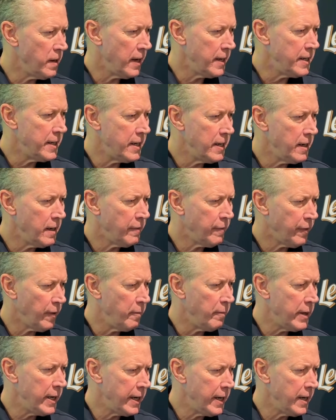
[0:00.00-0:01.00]
idea
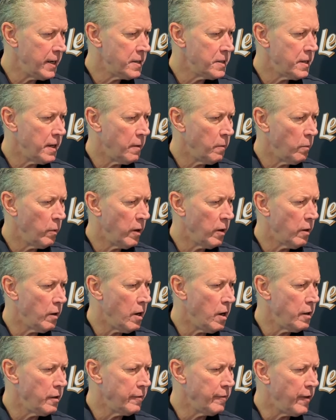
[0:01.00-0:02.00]
from meetings that we're
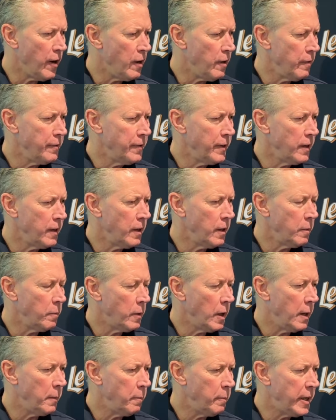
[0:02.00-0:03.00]
all involved in
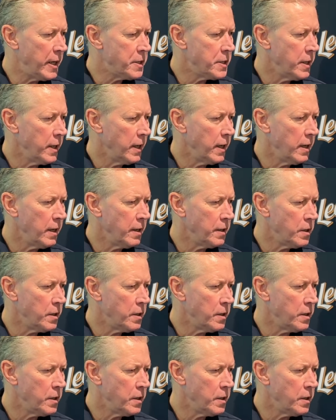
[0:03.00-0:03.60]
and pitching in